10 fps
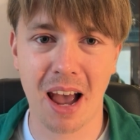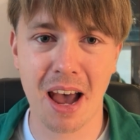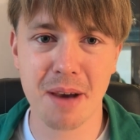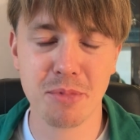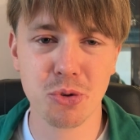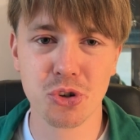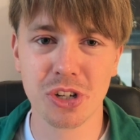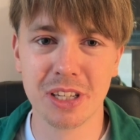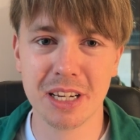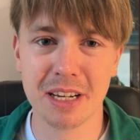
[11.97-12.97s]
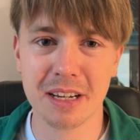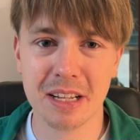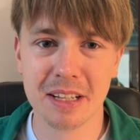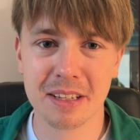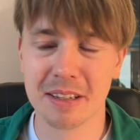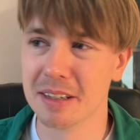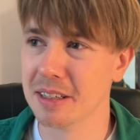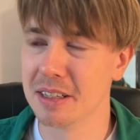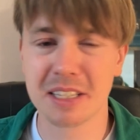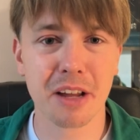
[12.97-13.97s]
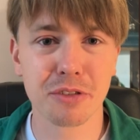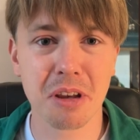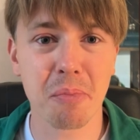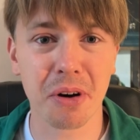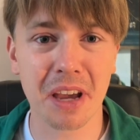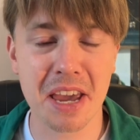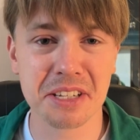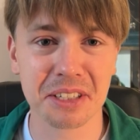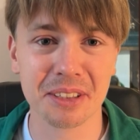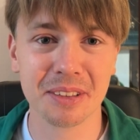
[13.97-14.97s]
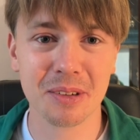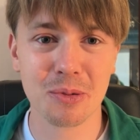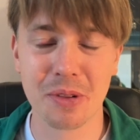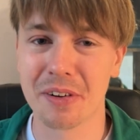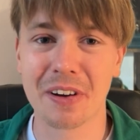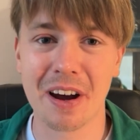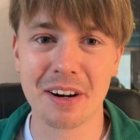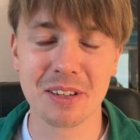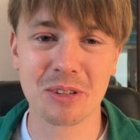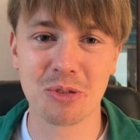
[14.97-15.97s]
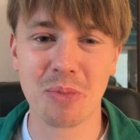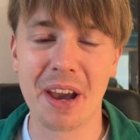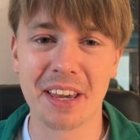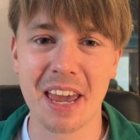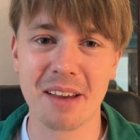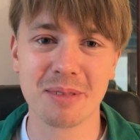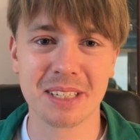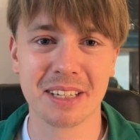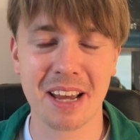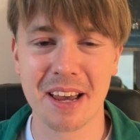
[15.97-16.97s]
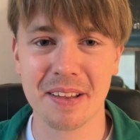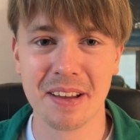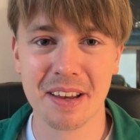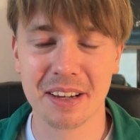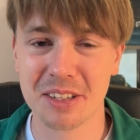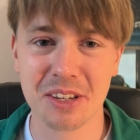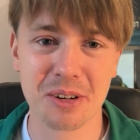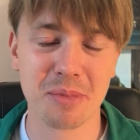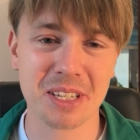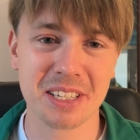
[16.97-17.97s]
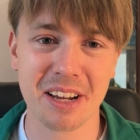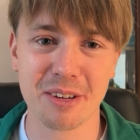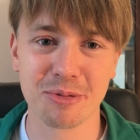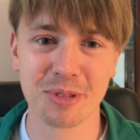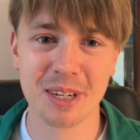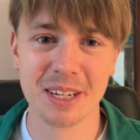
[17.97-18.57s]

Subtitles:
I'm usually self-deprecating with regards to my games and I consider myself